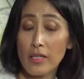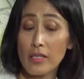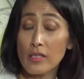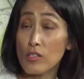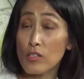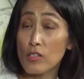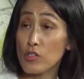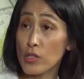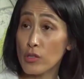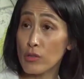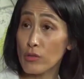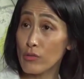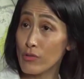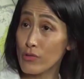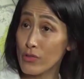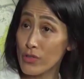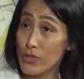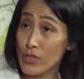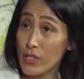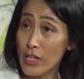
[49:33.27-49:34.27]

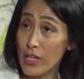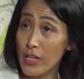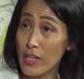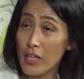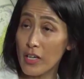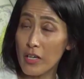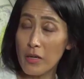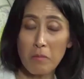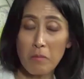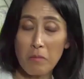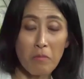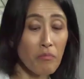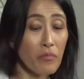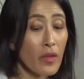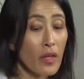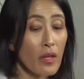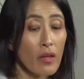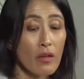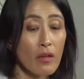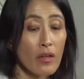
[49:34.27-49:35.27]
institutes, um,